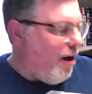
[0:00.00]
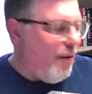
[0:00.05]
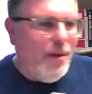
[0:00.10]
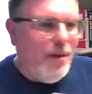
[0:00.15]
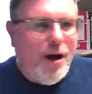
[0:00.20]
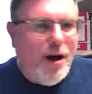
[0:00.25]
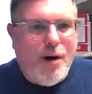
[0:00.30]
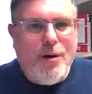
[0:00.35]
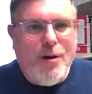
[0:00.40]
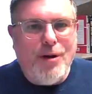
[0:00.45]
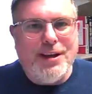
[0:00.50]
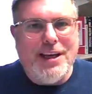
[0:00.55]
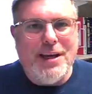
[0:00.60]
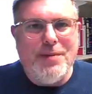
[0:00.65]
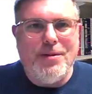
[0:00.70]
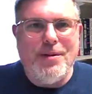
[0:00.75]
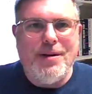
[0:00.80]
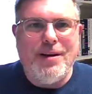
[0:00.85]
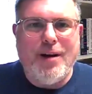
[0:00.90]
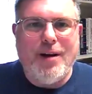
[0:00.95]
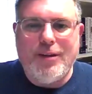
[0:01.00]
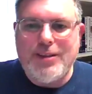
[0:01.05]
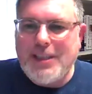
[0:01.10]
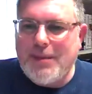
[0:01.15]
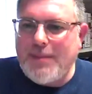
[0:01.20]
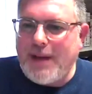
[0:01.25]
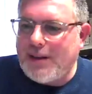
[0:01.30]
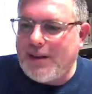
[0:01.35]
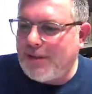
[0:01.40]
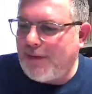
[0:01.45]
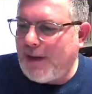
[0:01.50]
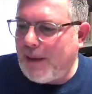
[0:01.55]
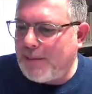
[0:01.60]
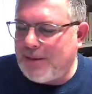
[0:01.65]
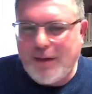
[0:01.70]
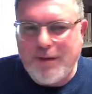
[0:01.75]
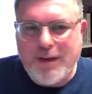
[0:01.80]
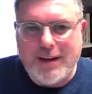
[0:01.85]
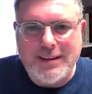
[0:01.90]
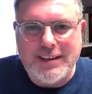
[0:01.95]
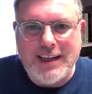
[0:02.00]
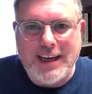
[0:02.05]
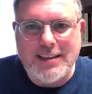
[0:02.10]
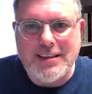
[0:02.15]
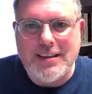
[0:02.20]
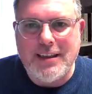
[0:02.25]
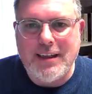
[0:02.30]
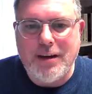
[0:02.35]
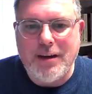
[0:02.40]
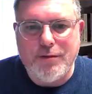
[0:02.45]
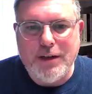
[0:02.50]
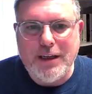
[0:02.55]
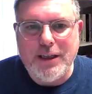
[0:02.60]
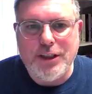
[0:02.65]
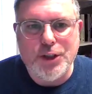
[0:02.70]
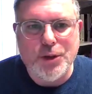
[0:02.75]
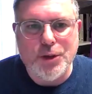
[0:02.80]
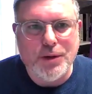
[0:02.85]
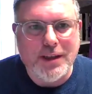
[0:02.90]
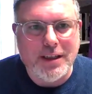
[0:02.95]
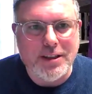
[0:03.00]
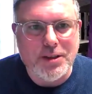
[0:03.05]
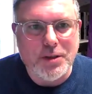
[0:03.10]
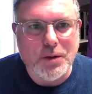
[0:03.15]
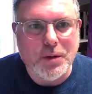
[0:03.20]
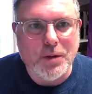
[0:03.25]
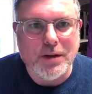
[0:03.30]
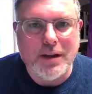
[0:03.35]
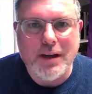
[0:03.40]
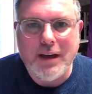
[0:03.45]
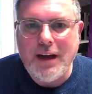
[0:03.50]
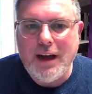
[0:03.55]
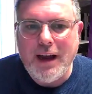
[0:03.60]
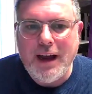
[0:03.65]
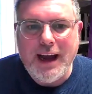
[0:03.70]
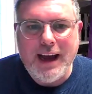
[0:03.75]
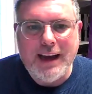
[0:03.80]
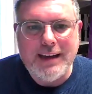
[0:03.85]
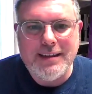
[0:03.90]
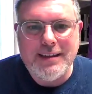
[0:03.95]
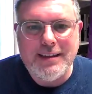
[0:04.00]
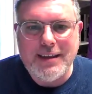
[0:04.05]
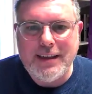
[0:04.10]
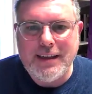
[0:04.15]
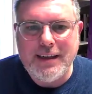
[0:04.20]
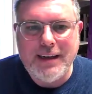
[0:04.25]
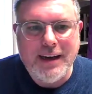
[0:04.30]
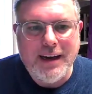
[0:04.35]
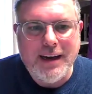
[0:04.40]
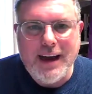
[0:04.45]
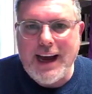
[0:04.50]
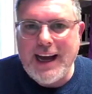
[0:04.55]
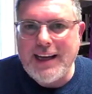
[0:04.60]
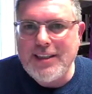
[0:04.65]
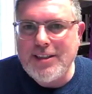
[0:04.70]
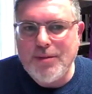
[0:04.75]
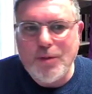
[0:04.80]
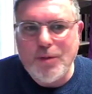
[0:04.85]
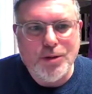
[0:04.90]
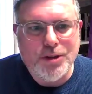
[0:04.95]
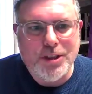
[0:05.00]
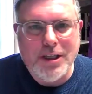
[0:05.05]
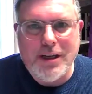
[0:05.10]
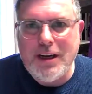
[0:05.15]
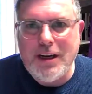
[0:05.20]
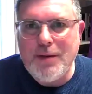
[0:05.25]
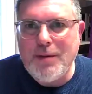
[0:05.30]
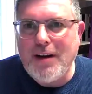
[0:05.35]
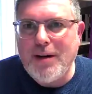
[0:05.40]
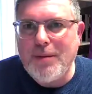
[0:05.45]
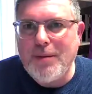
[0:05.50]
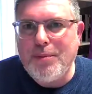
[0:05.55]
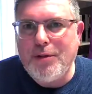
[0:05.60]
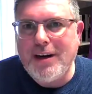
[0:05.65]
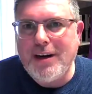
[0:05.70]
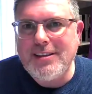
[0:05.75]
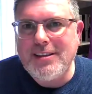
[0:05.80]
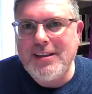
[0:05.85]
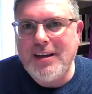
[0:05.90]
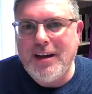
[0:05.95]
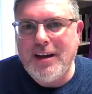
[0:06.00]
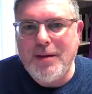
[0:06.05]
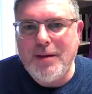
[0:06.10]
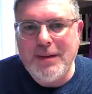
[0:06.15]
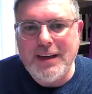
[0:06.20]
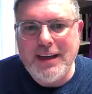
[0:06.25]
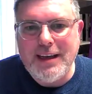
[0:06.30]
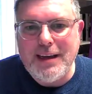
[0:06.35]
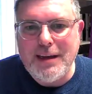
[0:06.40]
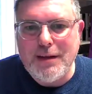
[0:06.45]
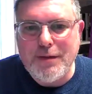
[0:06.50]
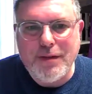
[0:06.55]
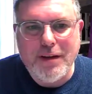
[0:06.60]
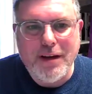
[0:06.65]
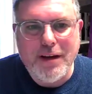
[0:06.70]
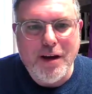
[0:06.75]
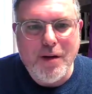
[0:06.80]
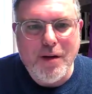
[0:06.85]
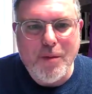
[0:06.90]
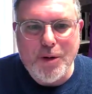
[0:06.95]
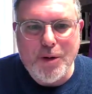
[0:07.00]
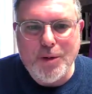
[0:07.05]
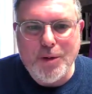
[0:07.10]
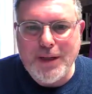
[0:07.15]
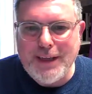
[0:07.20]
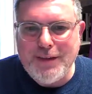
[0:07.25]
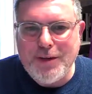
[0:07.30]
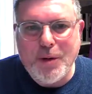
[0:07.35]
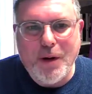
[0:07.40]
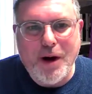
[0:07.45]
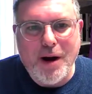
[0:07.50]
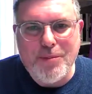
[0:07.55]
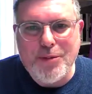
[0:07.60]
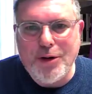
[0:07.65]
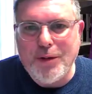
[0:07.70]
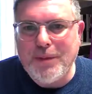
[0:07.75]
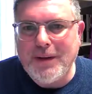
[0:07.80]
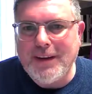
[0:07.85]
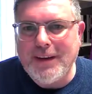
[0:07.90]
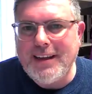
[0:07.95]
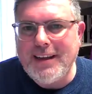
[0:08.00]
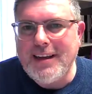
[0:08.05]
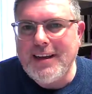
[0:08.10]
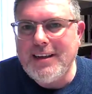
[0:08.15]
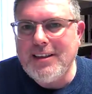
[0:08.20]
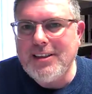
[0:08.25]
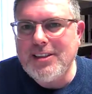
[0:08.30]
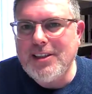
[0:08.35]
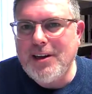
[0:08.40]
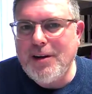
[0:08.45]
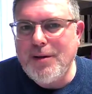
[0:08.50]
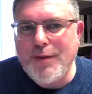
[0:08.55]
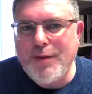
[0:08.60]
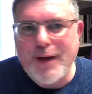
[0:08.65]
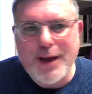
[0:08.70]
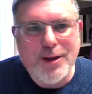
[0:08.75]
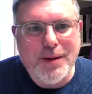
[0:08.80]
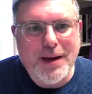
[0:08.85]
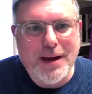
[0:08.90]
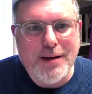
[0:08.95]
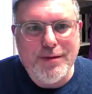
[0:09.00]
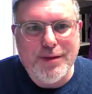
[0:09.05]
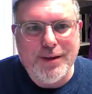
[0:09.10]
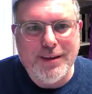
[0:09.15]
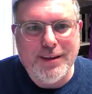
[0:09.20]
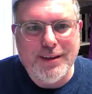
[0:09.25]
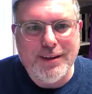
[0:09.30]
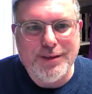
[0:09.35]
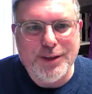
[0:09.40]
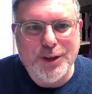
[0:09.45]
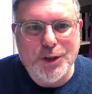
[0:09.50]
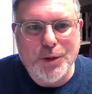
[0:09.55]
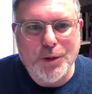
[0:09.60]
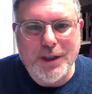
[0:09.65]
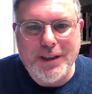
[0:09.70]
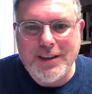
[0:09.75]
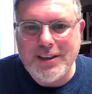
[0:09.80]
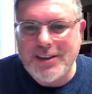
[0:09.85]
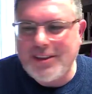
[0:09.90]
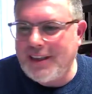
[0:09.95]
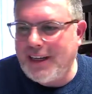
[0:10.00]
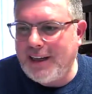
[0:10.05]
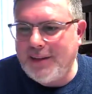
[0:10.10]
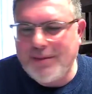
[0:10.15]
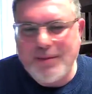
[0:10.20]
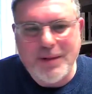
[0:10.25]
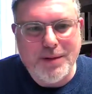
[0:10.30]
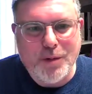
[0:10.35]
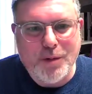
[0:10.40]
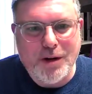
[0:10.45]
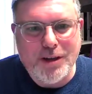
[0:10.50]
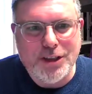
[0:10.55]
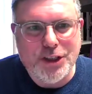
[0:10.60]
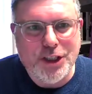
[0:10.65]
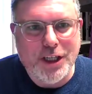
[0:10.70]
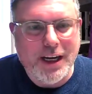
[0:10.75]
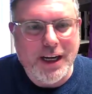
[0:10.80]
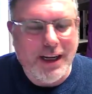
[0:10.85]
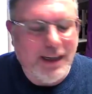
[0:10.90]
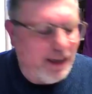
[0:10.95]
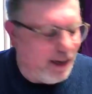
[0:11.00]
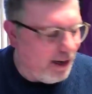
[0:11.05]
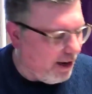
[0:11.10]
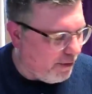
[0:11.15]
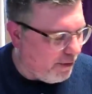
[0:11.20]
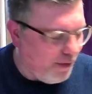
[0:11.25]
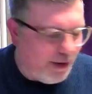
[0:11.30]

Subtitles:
I won't keep you any longer, Tim. That's absolutely fantastic. I really enjoyed that talk. And as I warned earlier, when I press leave, we all leave quite abruptly. So thank you again for joining us at YSJ.